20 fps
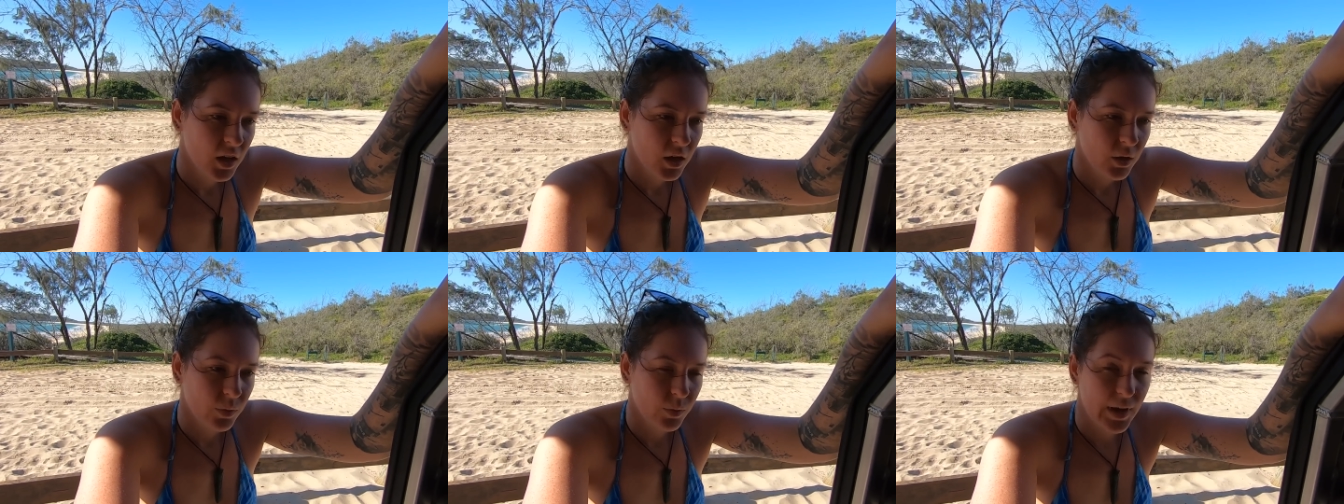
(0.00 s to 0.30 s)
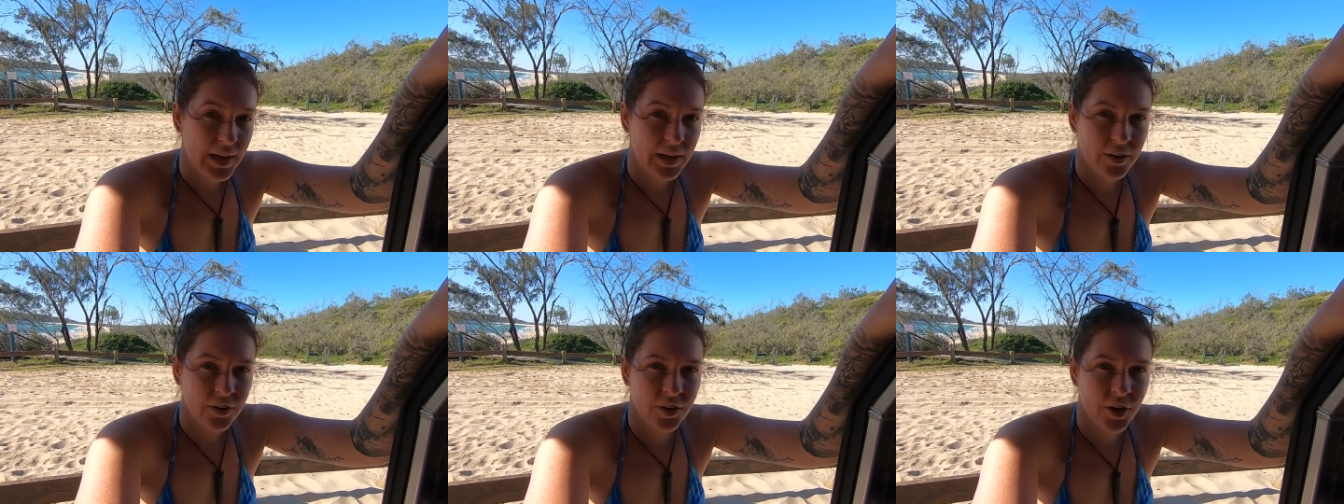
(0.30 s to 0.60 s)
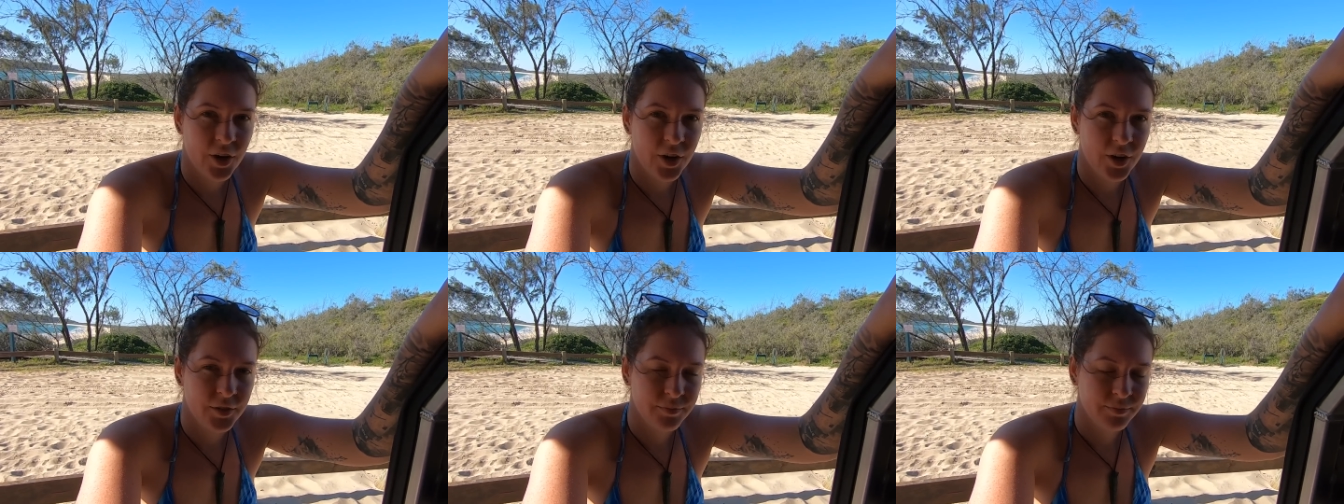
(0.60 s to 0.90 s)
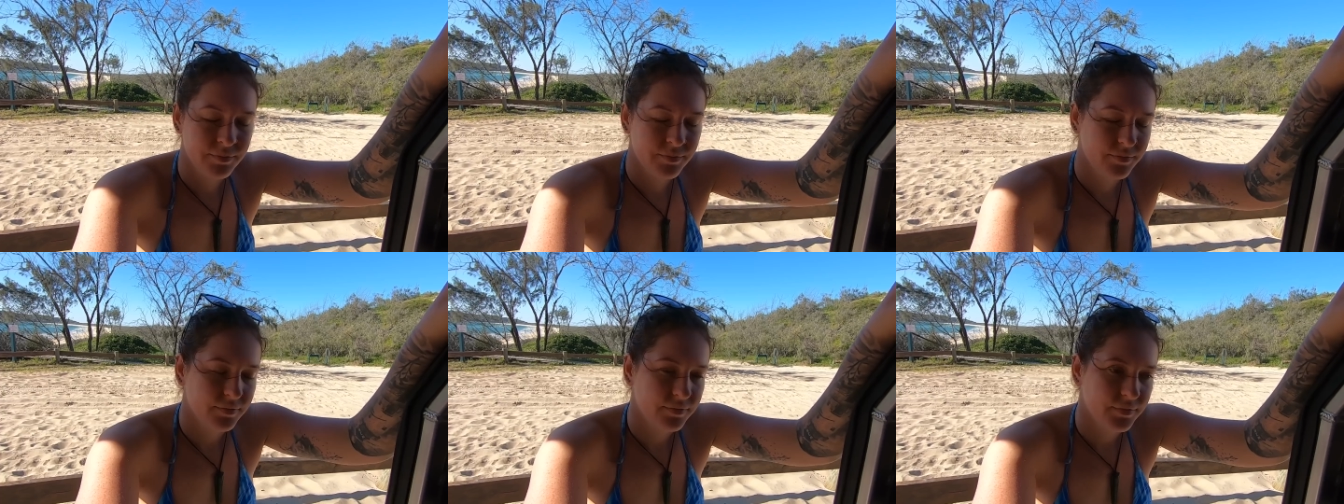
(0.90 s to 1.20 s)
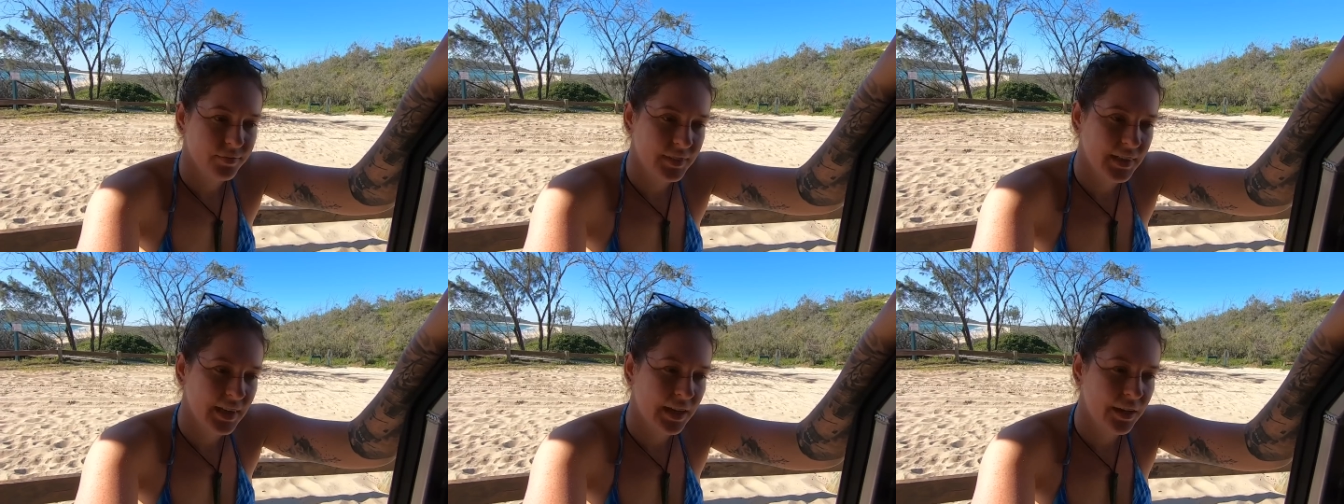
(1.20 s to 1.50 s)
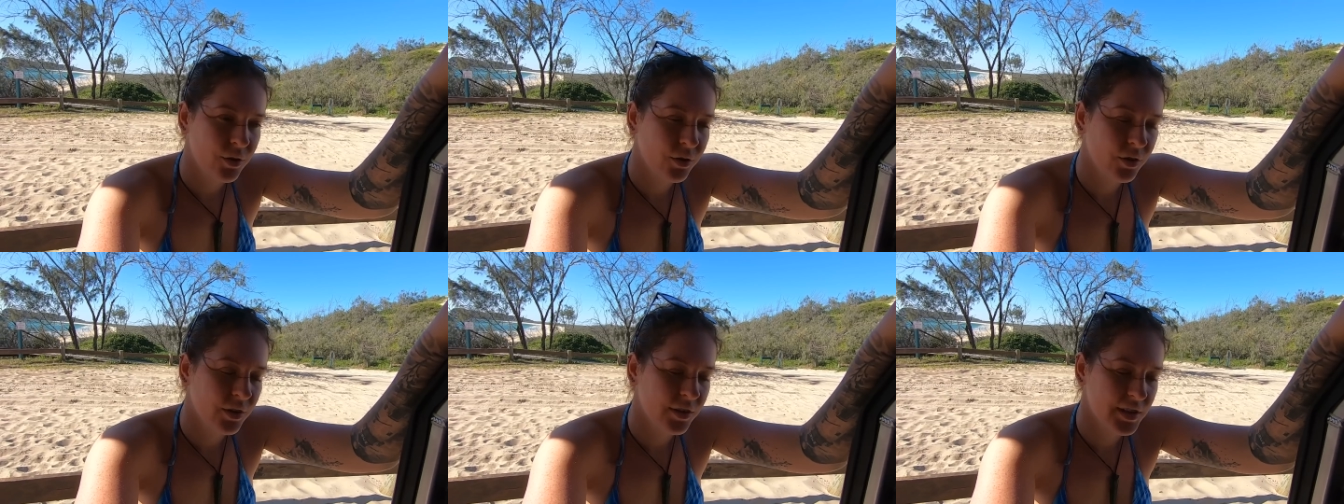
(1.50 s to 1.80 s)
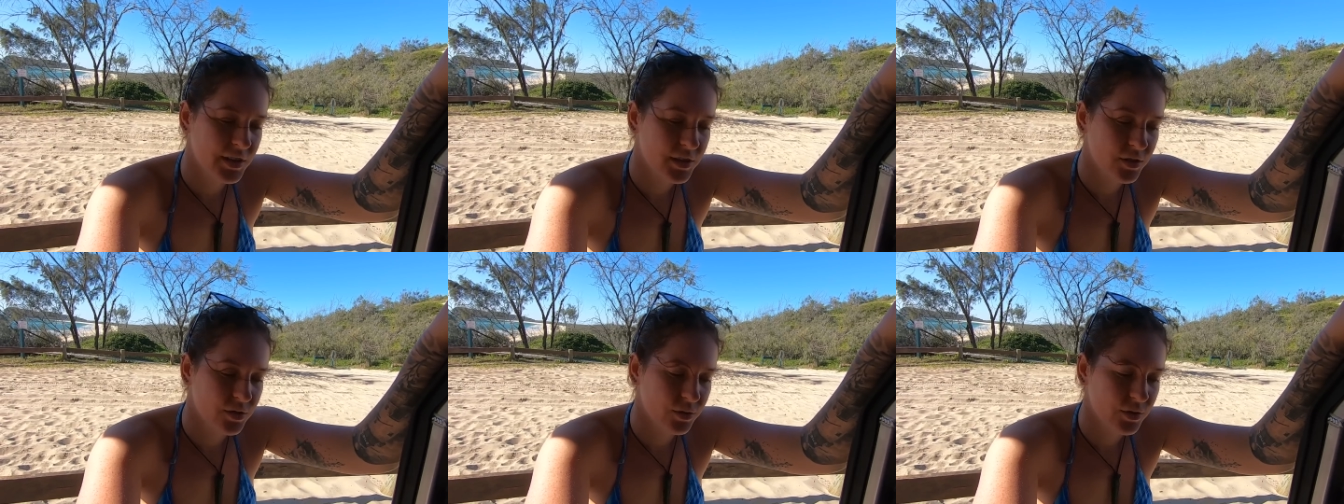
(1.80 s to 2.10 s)
we'll head on home, get all of
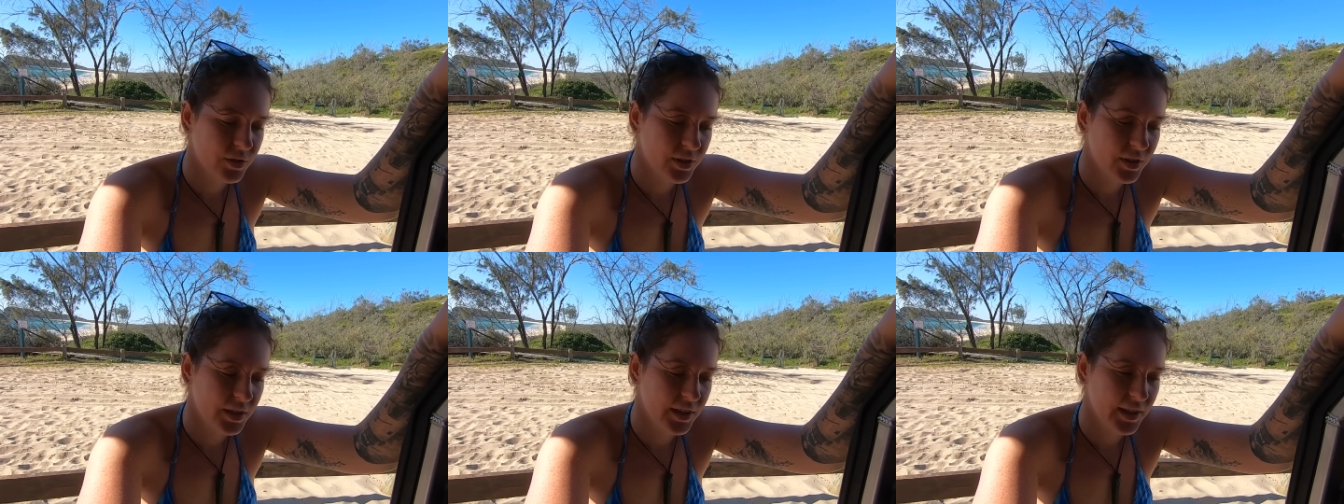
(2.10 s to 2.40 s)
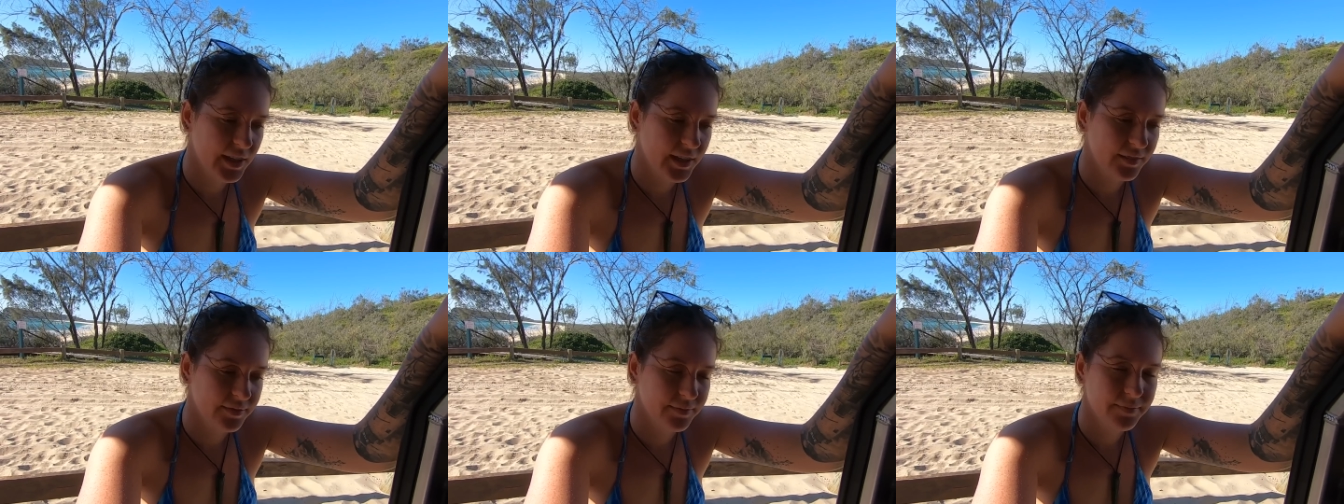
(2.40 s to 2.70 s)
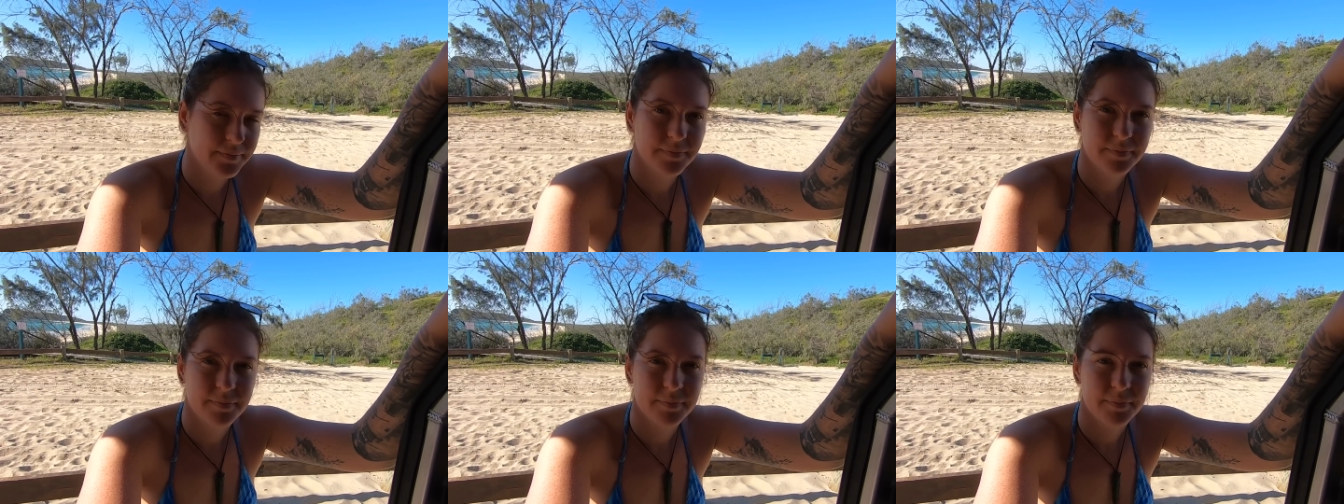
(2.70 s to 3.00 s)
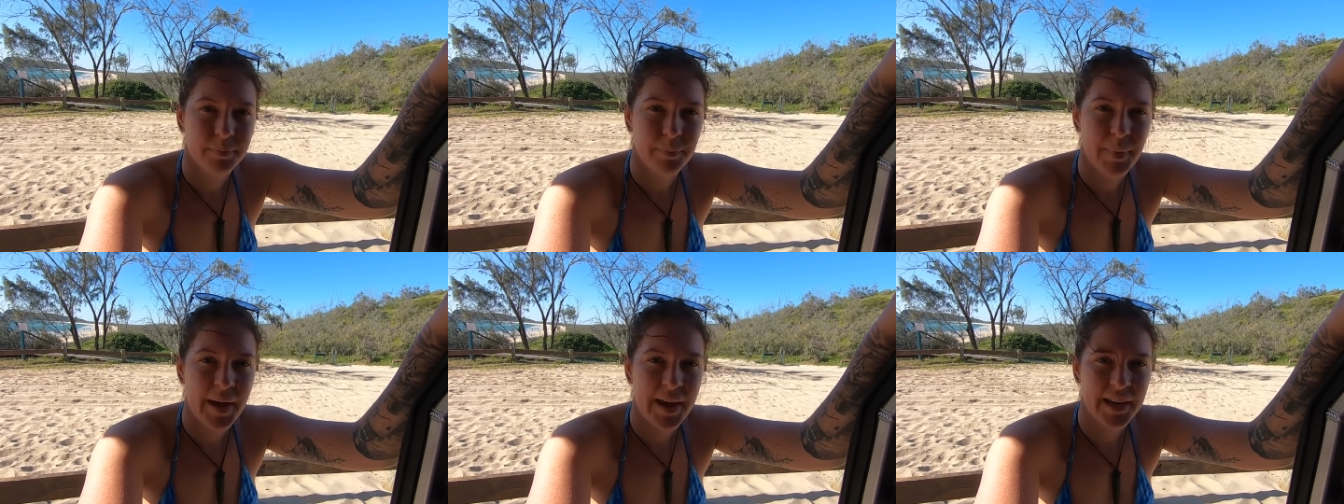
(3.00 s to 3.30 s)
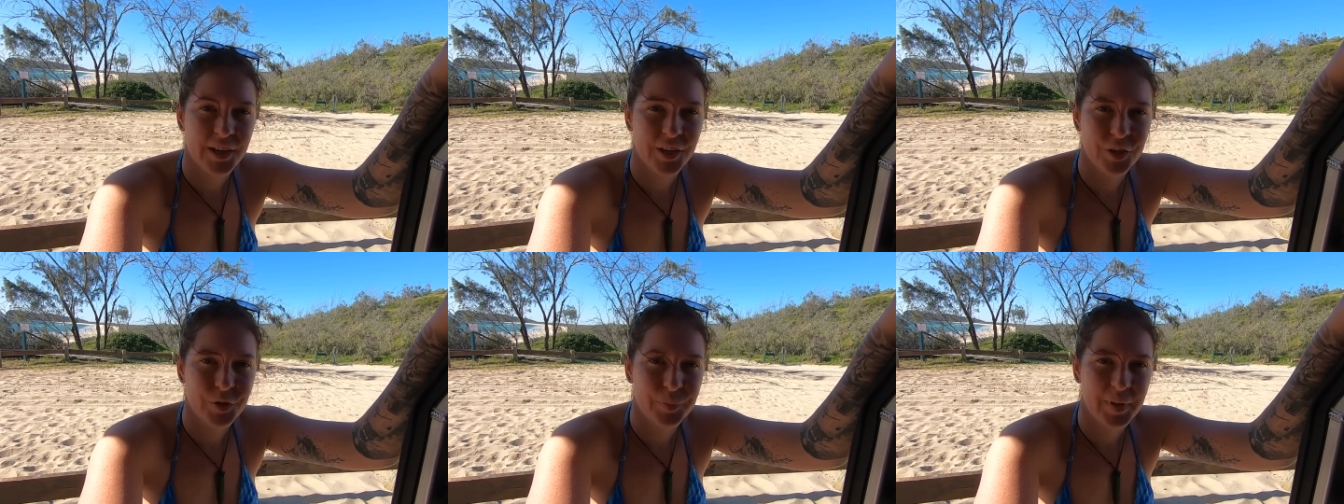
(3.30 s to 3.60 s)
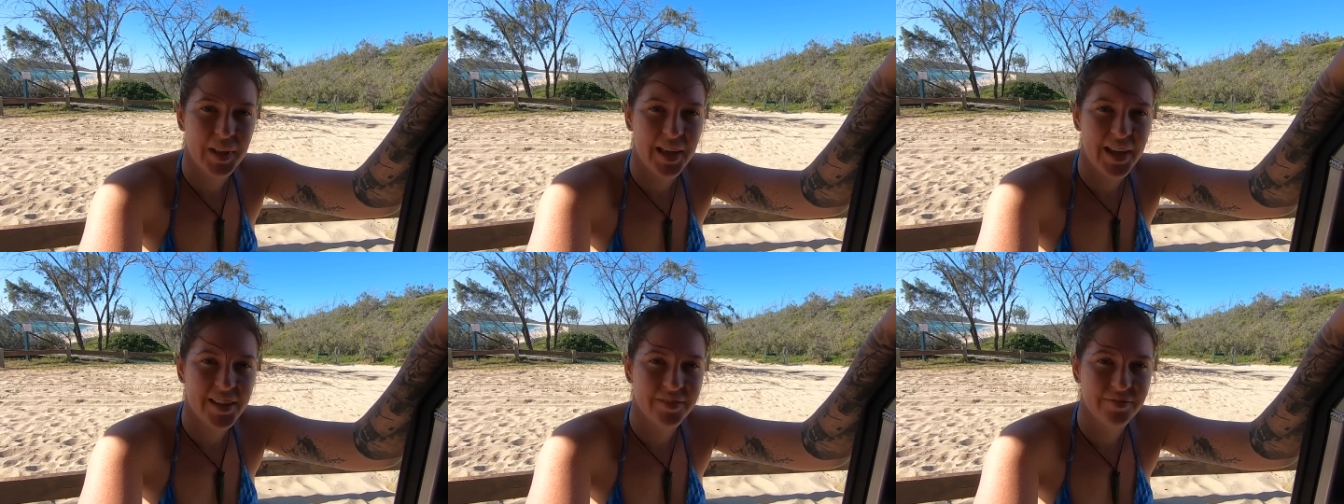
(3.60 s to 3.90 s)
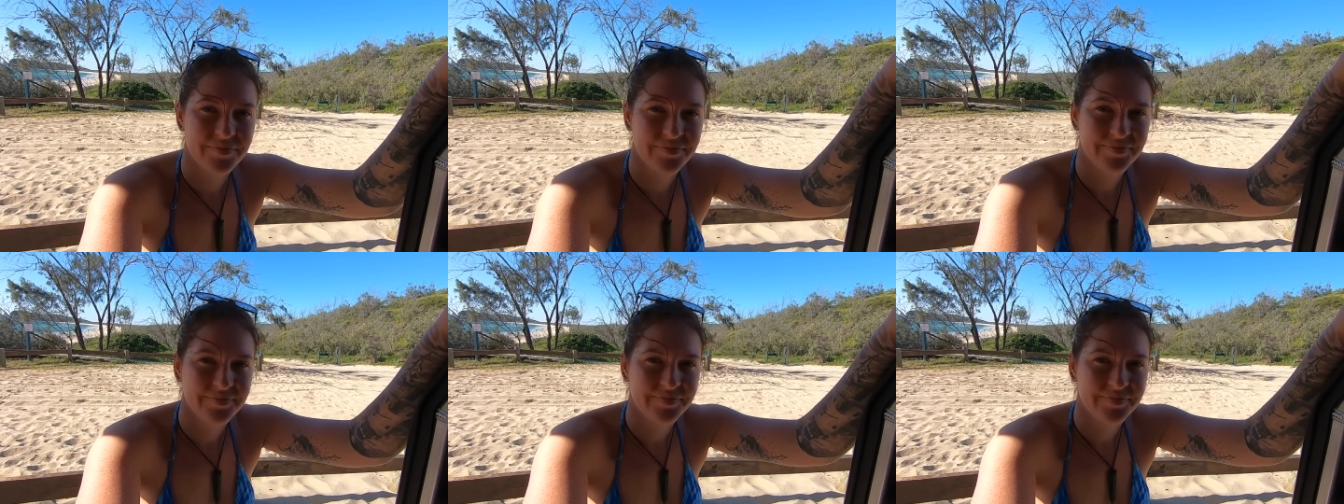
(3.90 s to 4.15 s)
this sorted and make a new plan.